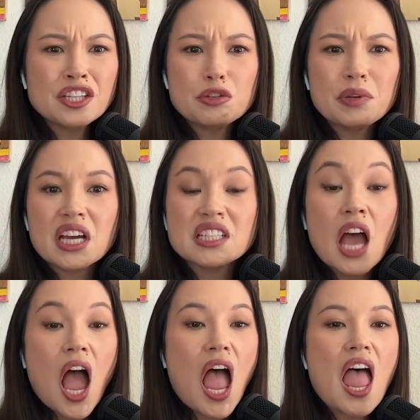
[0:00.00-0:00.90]
to because
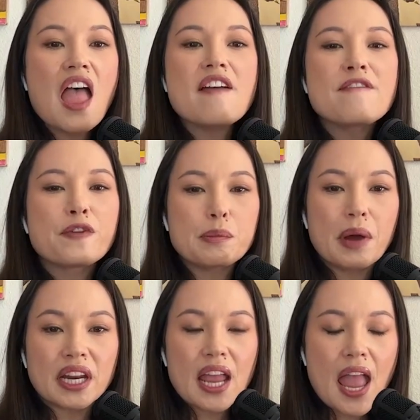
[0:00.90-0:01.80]

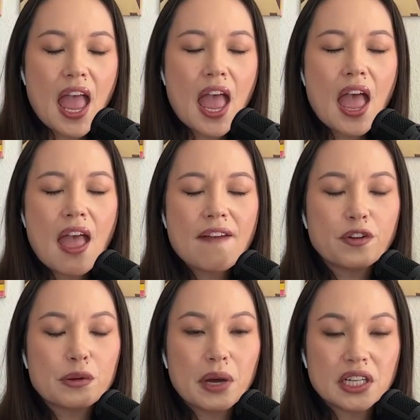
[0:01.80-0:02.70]
everybody
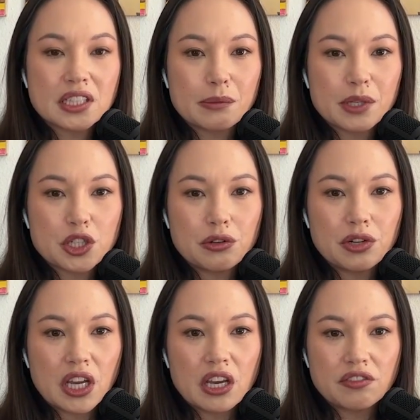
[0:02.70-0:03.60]
everybody's gonna be
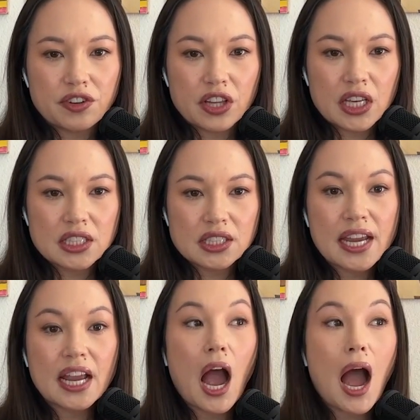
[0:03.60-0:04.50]
tuning in for this
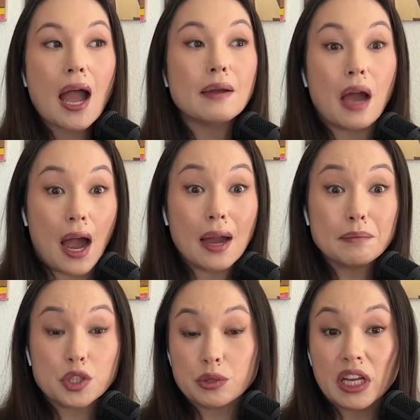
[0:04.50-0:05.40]
like i
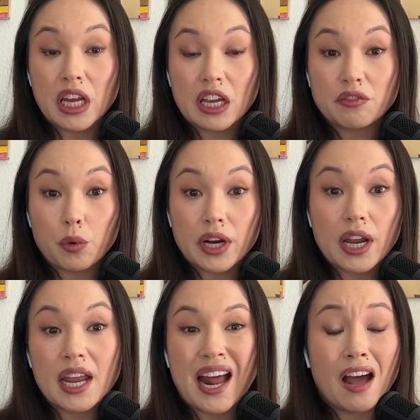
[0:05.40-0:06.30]
i'm tuning in for
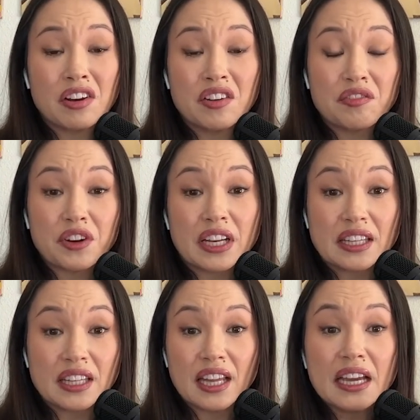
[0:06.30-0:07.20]
it and i don't even
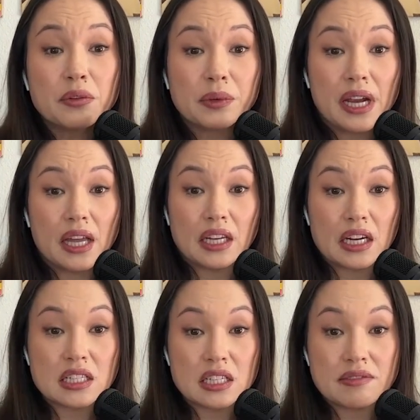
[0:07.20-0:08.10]
freaking like
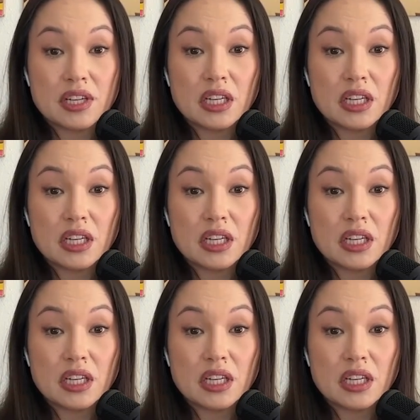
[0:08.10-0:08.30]
reality tv